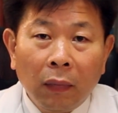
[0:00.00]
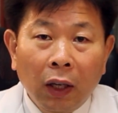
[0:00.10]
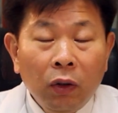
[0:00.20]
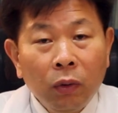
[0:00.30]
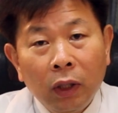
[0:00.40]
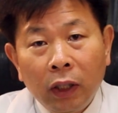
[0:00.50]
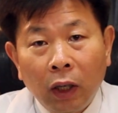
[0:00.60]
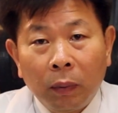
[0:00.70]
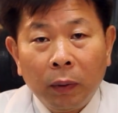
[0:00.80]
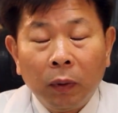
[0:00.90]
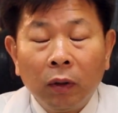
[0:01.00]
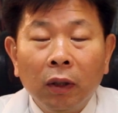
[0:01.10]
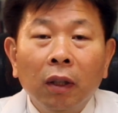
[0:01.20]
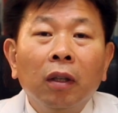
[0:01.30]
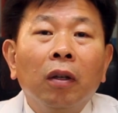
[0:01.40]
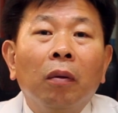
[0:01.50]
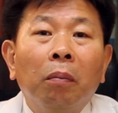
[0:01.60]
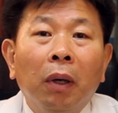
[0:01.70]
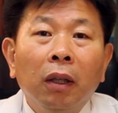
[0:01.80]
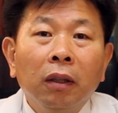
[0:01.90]
Usually young people,
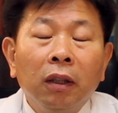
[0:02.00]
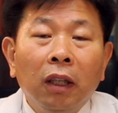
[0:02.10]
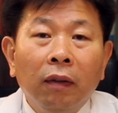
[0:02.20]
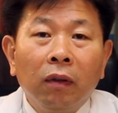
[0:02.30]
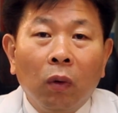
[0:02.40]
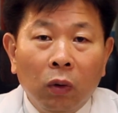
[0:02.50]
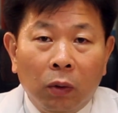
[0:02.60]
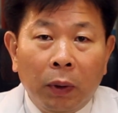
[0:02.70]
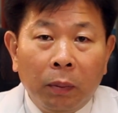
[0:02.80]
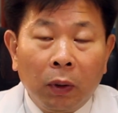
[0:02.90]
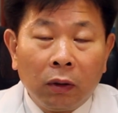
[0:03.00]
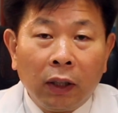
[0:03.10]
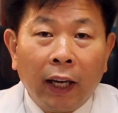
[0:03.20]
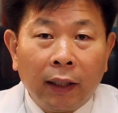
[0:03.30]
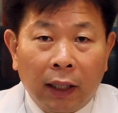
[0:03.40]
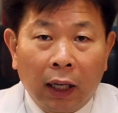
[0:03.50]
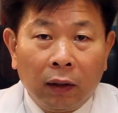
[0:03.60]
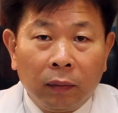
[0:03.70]
but even older people could get that.